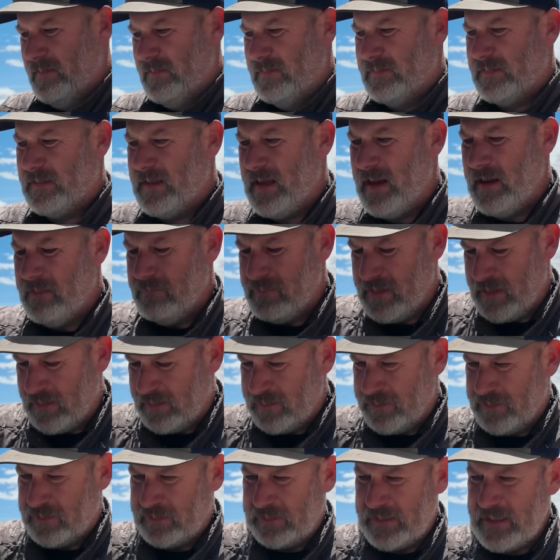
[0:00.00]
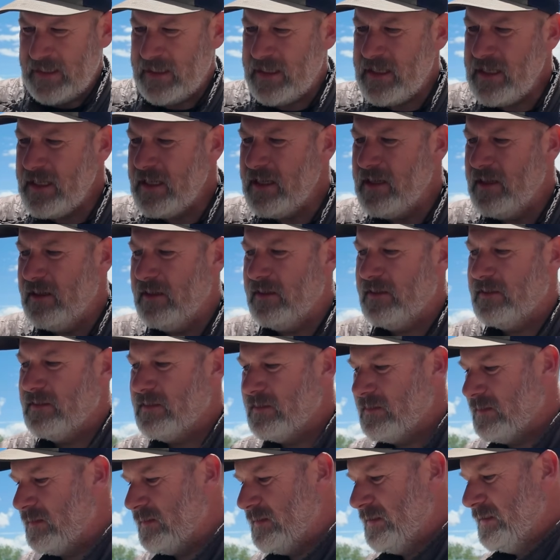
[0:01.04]
This can be a little leaky,
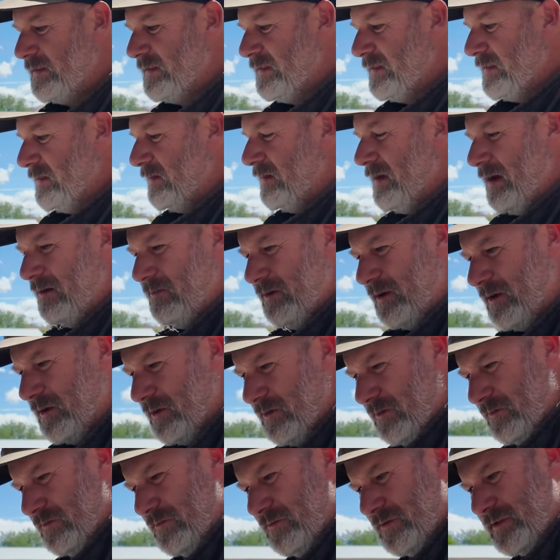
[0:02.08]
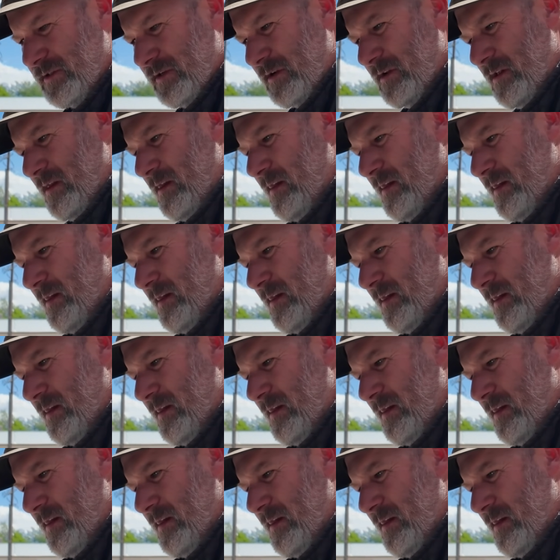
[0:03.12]
so let's just see how it goes.